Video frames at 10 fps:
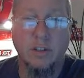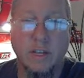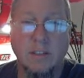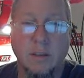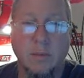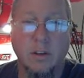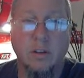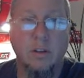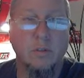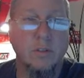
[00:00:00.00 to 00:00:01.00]
lights, I'm going to
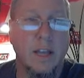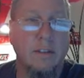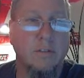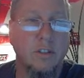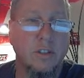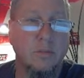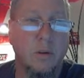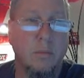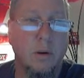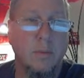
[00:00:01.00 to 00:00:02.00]
close that for just
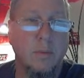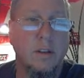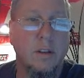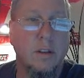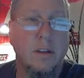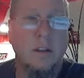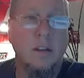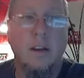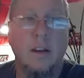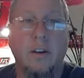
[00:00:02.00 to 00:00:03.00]
one moment.
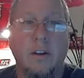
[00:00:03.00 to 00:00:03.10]
Under